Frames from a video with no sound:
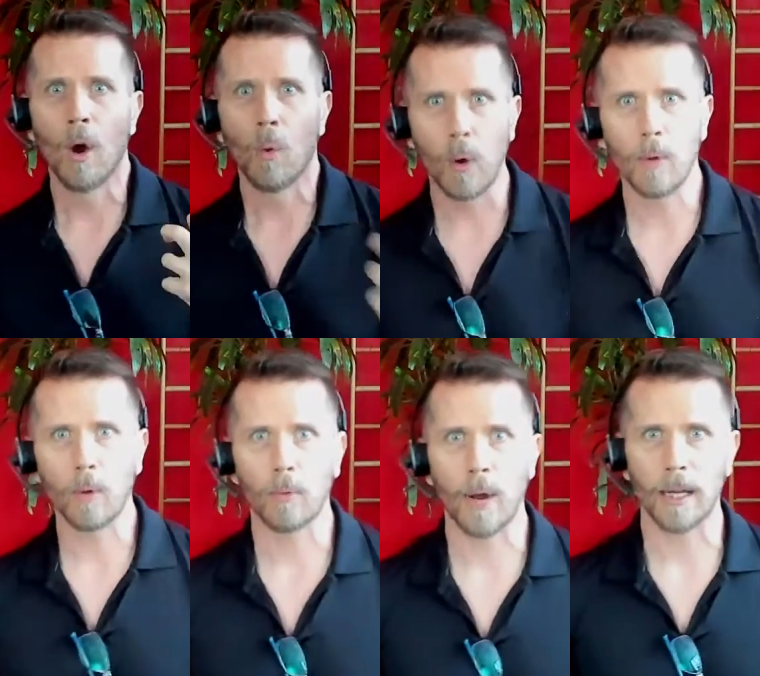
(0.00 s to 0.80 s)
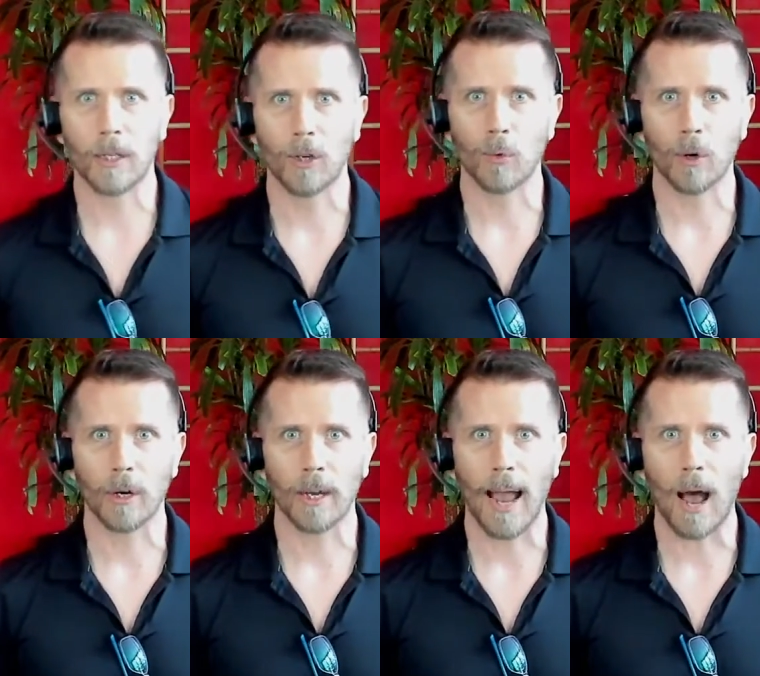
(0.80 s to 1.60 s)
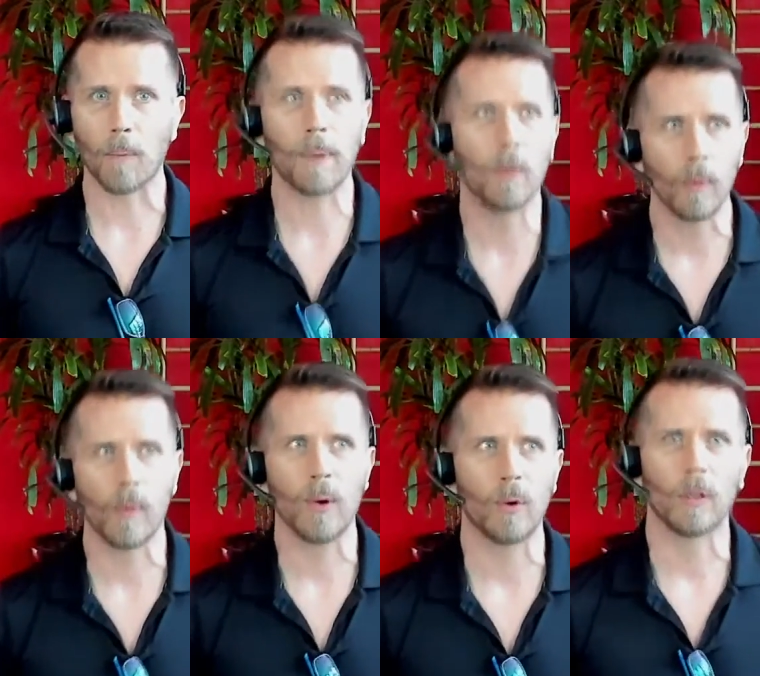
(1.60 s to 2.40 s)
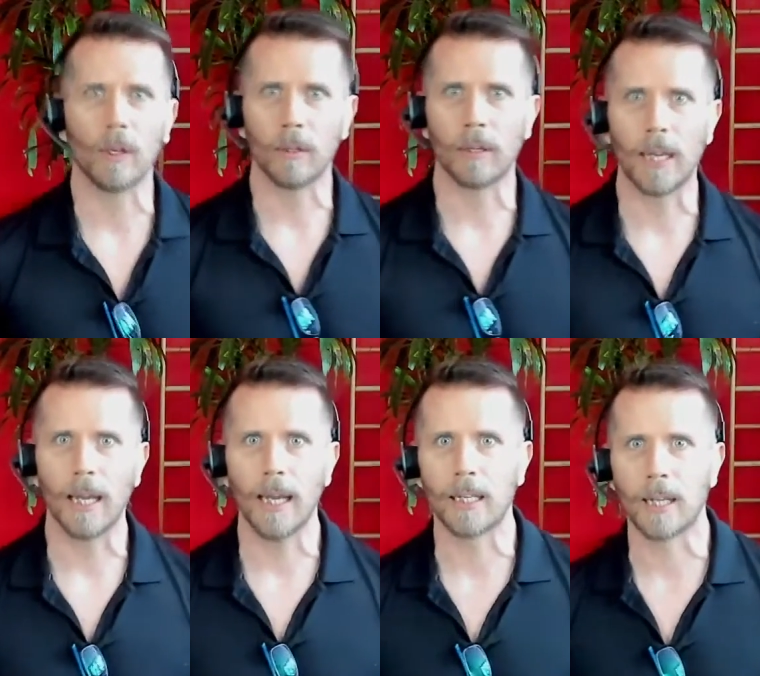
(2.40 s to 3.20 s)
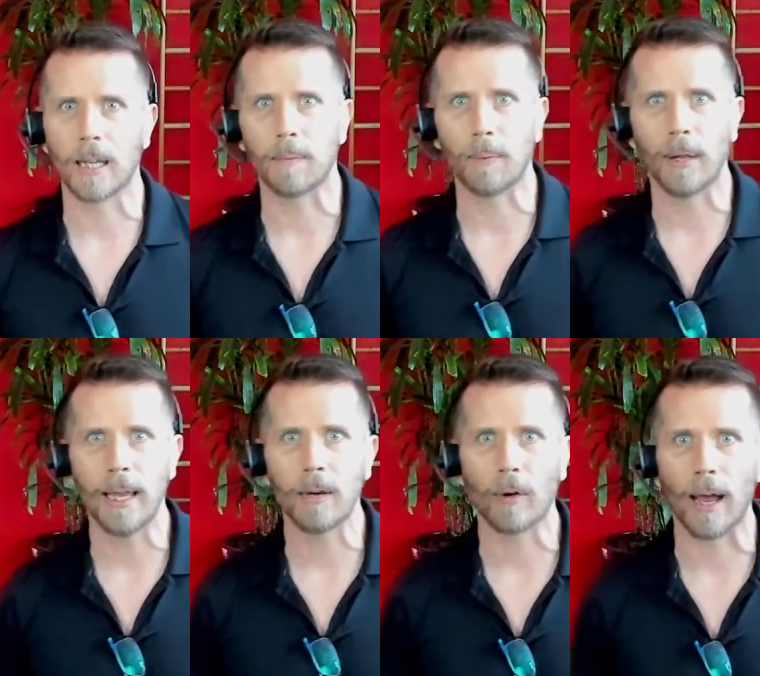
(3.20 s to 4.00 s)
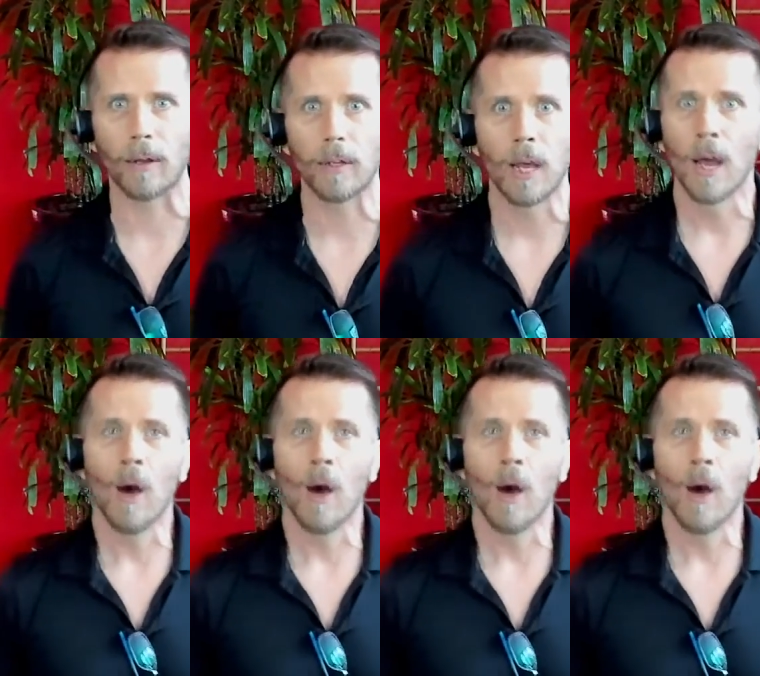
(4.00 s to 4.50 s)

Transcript: when we're ready to work out. But when we were little kids on the playground,